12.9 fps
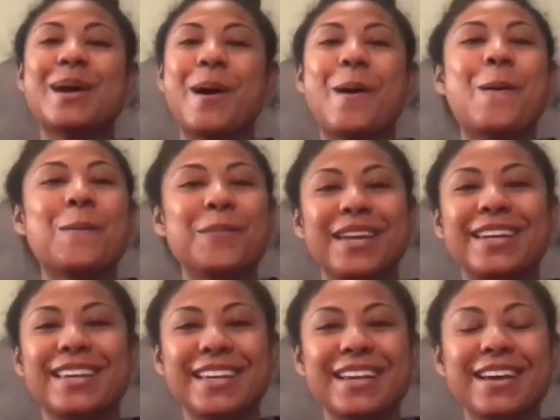so
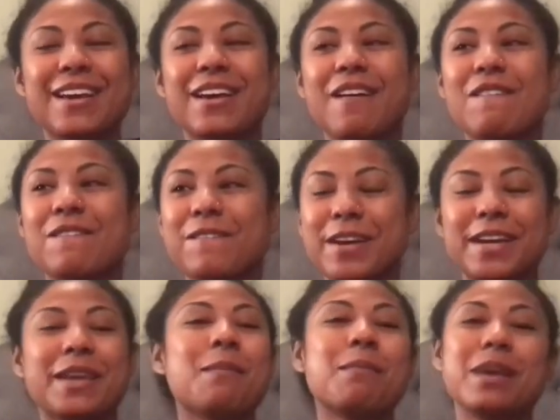many
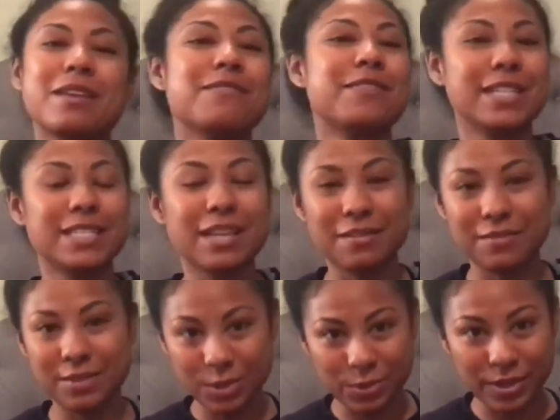freaking benefits
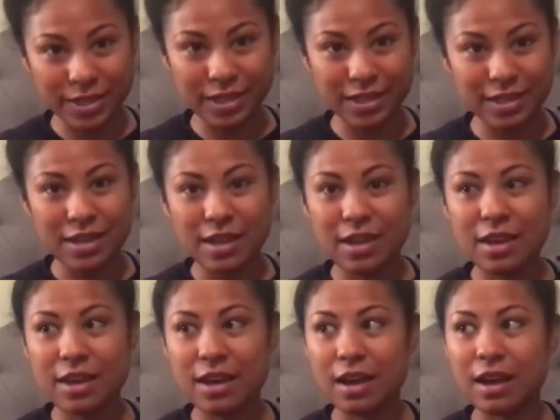of doing it.
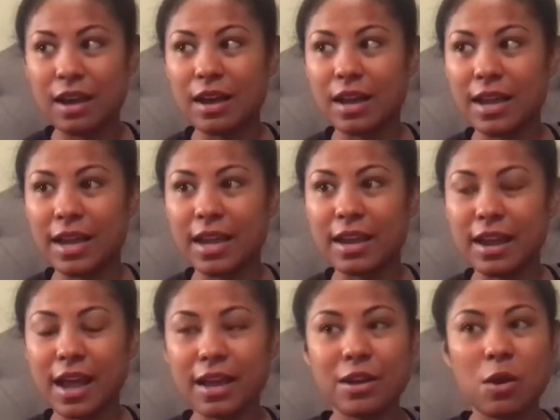And
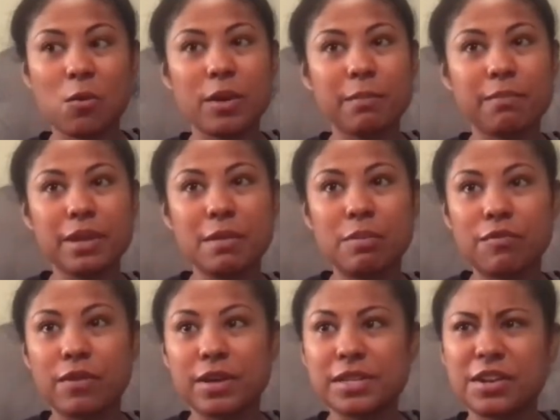I know when people
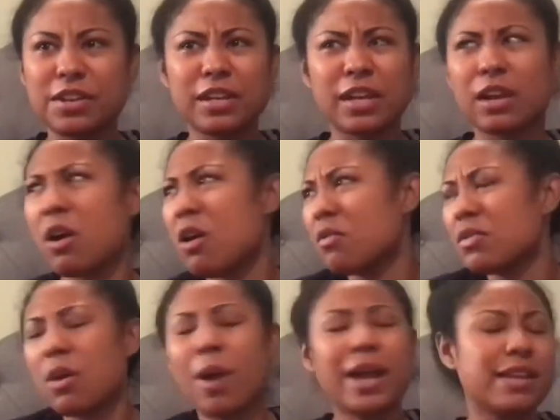first hear that, like, oh
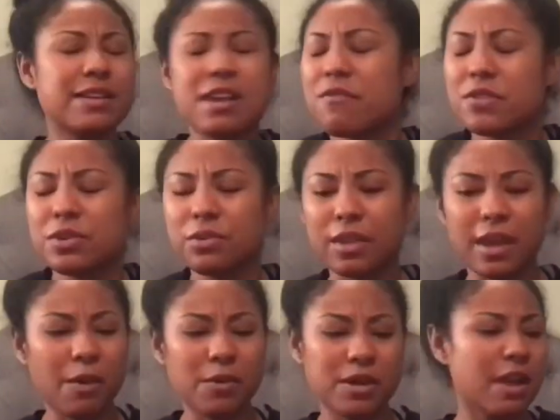no, I can never do
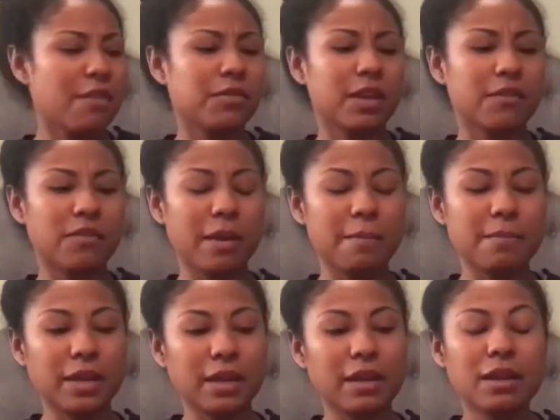that. I would never give up
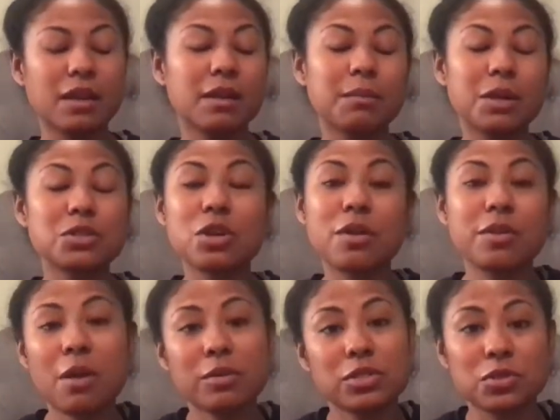meat. But you don't
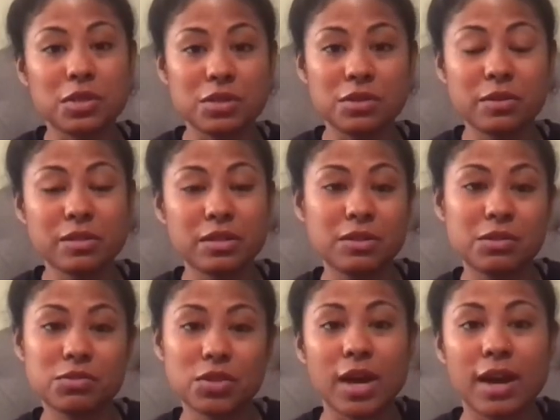know what you can do until
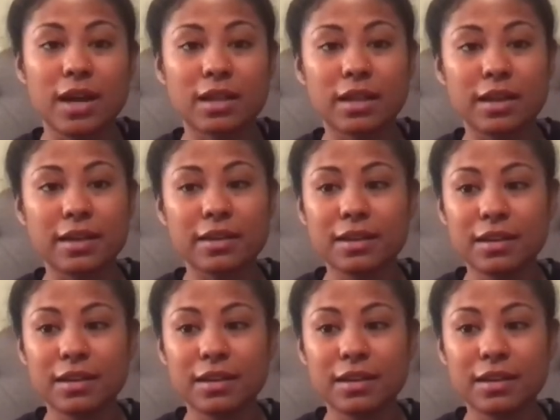you try. Like,